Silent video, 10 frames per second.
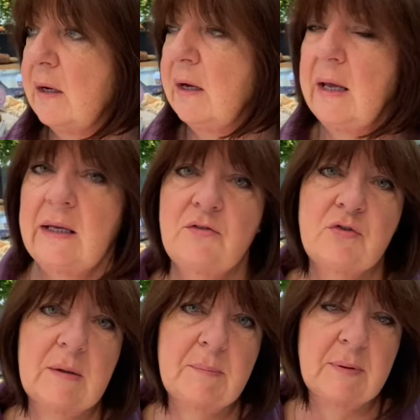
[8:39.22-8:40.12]
a
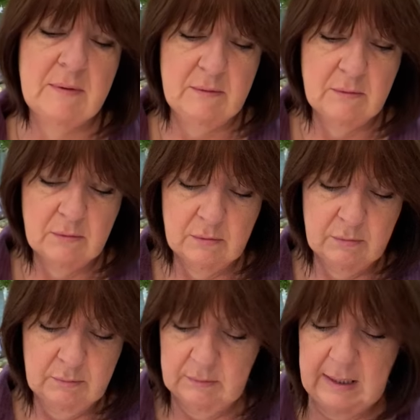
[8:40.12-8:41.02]
trip all
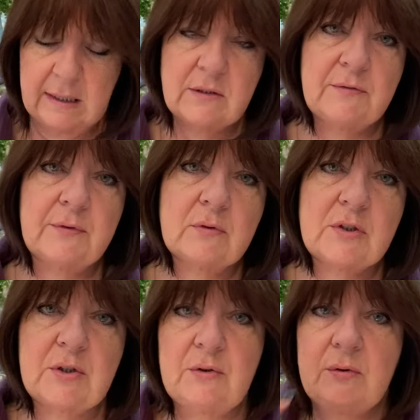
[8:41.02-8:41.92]
catered for
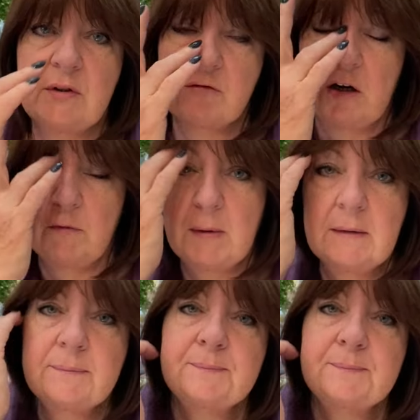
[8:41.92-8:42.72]
to the craft barn.